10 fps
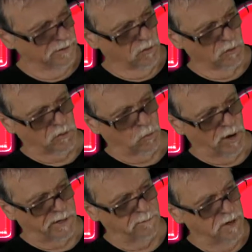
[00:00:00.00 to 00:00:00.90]
or the
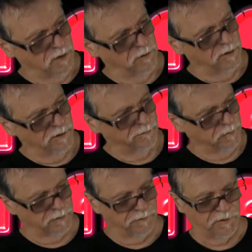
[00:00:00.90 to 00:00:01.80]
wide mode for
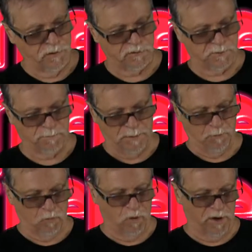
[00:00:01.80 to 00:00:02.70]
your phone. Some
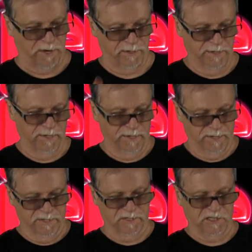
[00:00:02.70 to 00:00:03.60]
people want
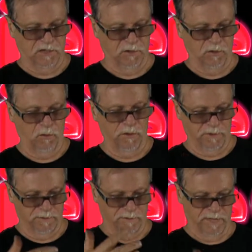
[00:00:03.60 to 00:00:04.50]
to
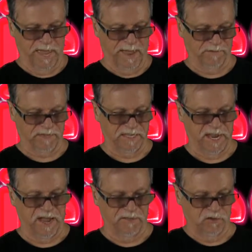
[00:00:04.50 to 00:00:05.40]
have it the
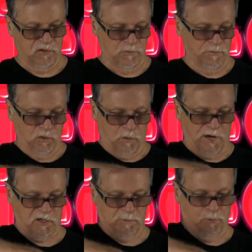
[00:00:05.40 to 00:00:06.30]
other
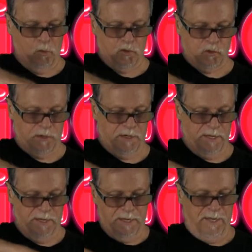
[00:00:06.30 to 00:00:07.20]
direction, portrait.
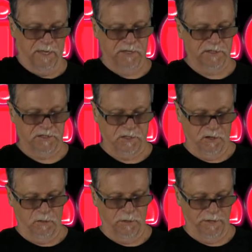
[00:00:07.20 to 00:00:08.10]

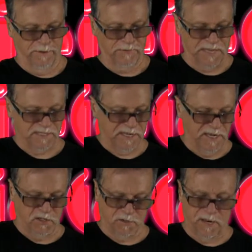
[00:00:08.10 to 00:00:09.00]
So if that's the
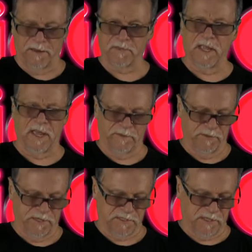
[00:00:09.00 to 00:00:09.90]
case, you're going to have
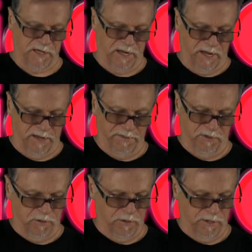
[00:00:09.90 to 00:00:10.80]
this
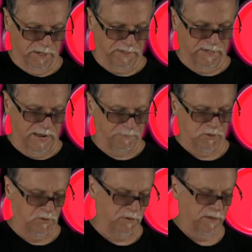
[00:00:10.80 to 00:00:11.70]
other adapter,